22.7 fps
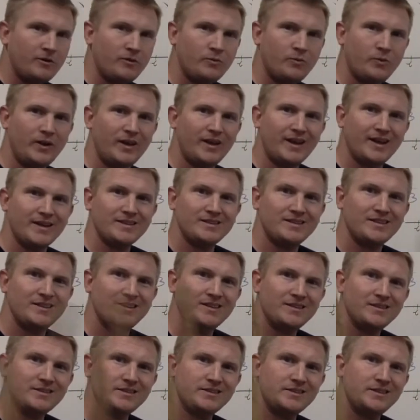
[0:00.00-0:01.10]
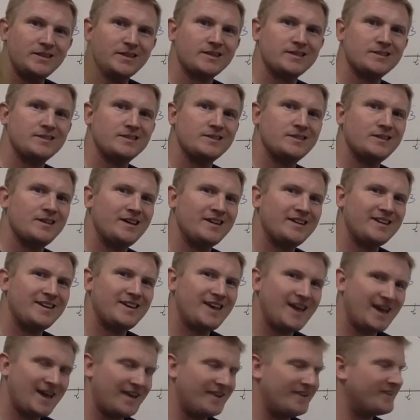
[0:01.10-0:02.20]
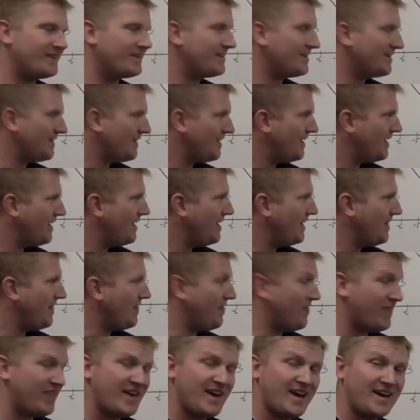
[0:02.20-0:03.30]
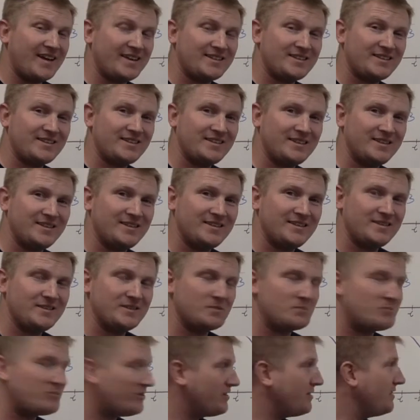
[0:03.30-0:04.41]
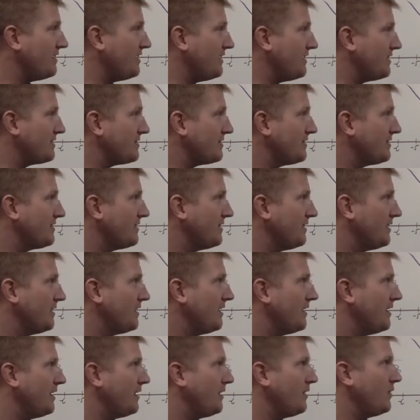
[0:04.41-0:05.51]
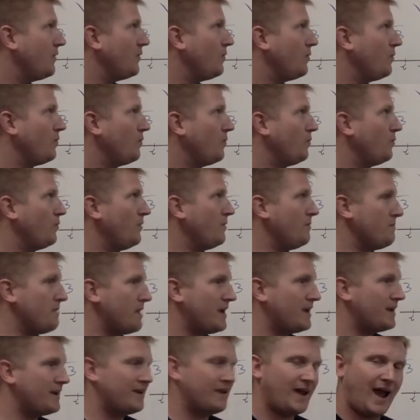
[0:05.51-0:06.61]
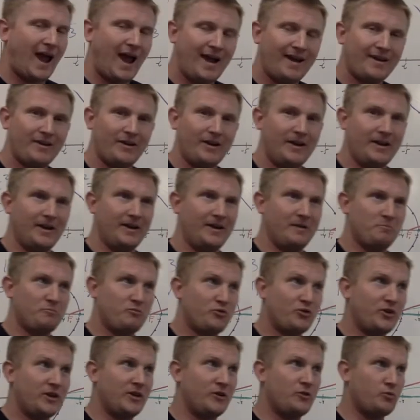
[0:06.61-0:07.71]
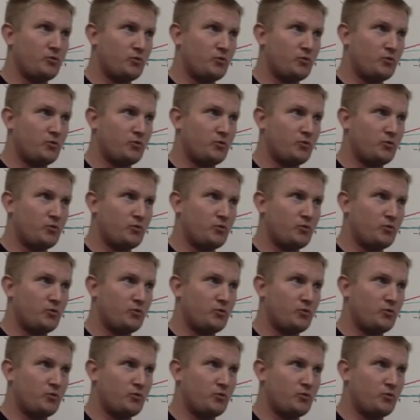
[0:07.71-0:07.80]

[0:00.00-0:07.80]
we get 6 again. That is pretty neat. We made a pretty